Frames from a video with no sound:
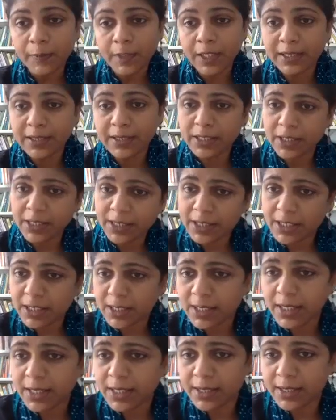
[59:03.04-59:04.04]
the
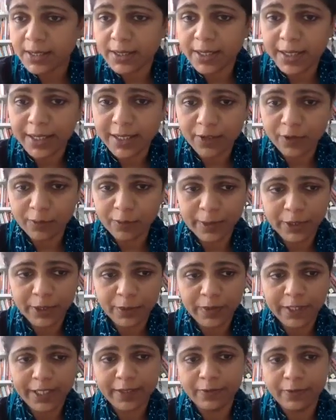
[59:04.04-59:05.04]
traditional understanding of
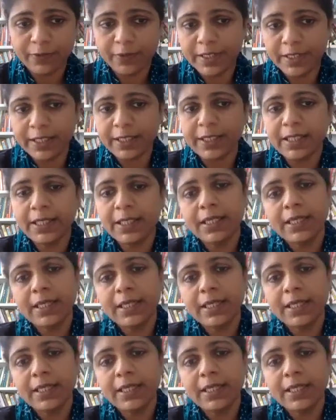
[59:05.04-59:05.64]
midwifery,